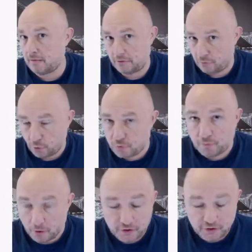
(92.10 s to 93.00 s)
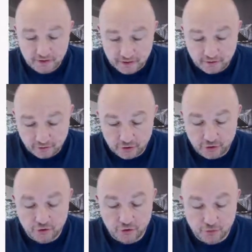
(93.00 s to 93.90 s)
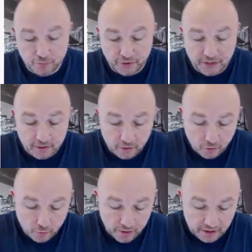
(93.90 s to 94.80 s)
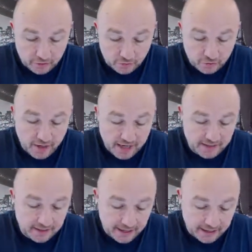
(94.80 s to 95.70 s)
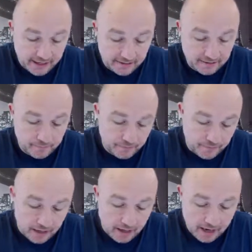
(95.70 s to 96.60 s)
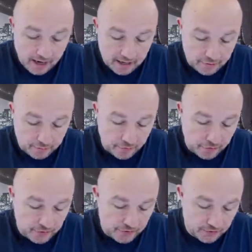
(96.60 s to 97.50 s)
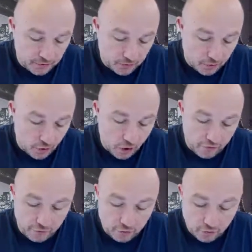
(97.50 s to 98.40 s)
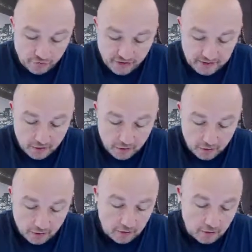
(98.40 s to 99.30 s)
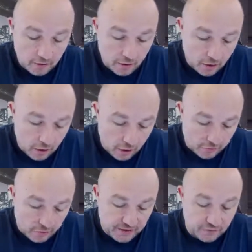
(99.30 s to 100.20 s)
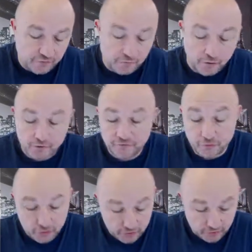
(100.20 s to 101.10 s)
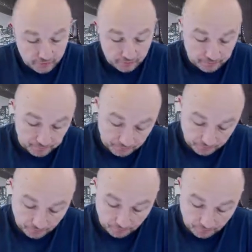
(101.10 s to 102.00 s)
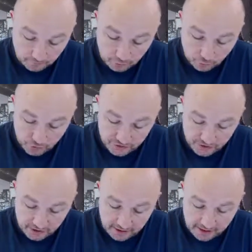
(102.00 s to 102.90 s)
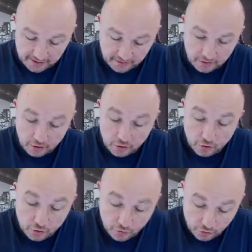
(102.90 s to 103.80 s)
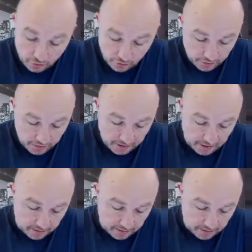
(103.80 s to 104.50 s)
those points that touches the spring when it contracts like that are the points of the convex hull of the set of points. First, we see that the